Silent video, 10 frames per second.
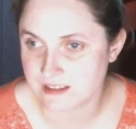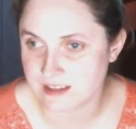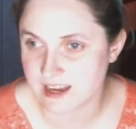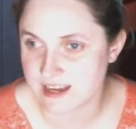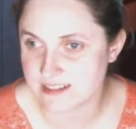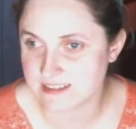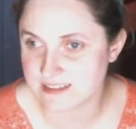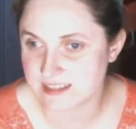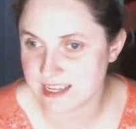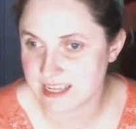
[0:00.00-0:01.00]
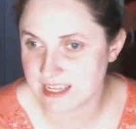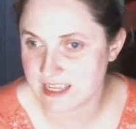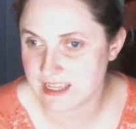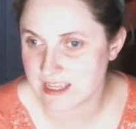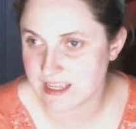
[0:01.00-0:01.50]
got
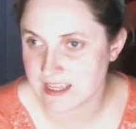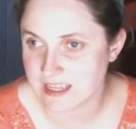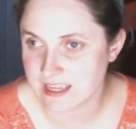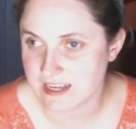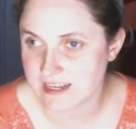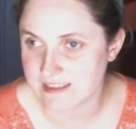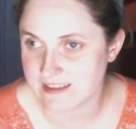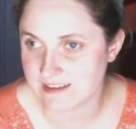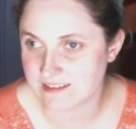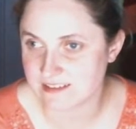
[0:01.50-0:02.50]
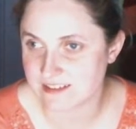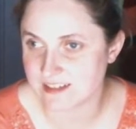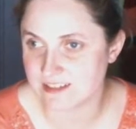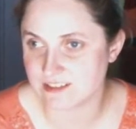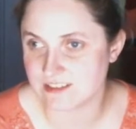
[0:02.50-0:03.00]
anything else
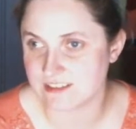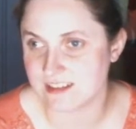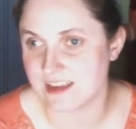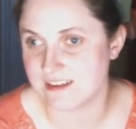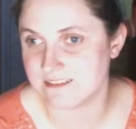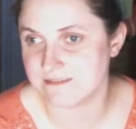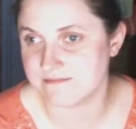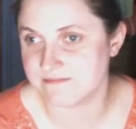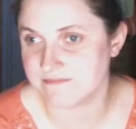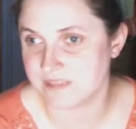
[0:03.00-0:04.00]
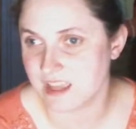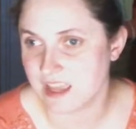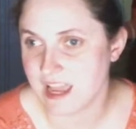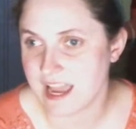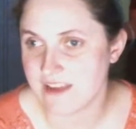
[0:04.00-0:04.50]
done. Just,
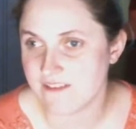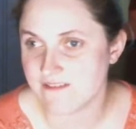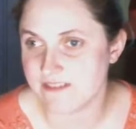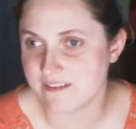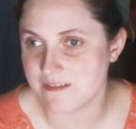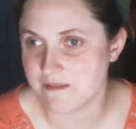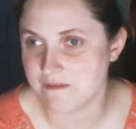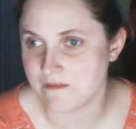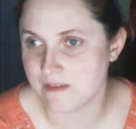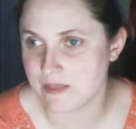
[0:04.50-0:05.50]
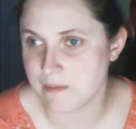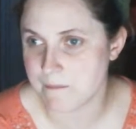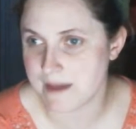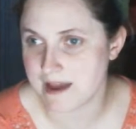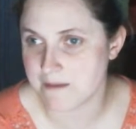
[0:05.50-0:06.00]
I even found that the
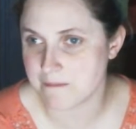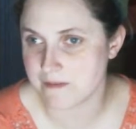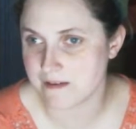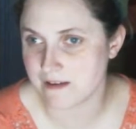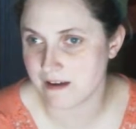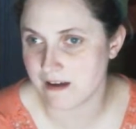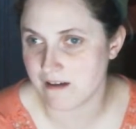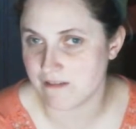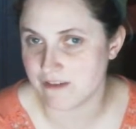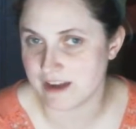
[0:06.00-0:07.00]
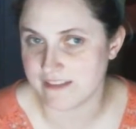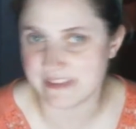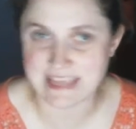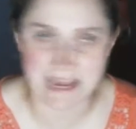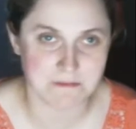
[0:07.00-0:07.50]
map of the
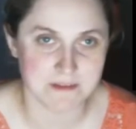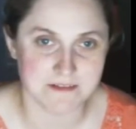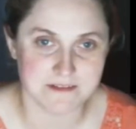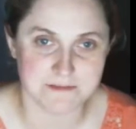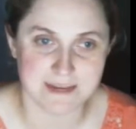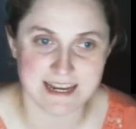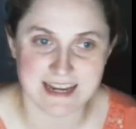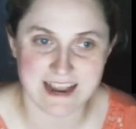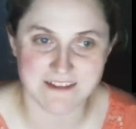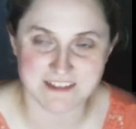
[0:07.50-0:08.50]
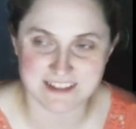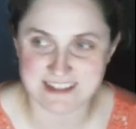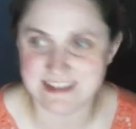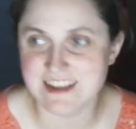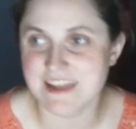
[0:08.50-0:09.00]
game that he was making,
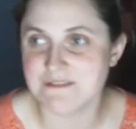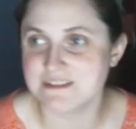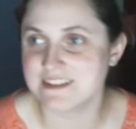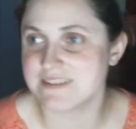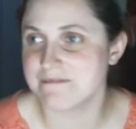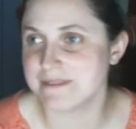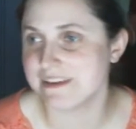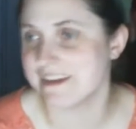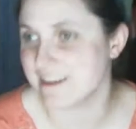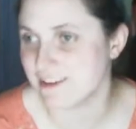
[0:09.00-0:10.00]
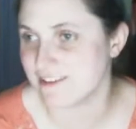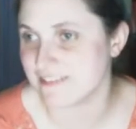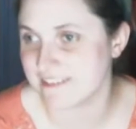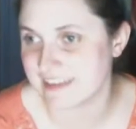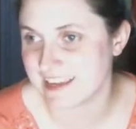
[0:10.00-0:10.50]
it was going to be a cute
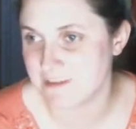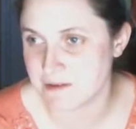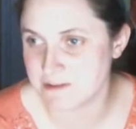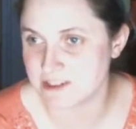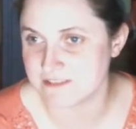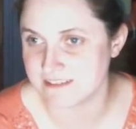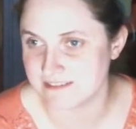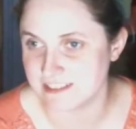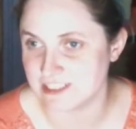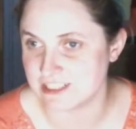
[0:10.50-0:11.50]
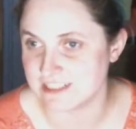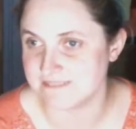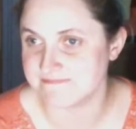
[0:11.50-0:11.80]
little game. I wish I would have finished it.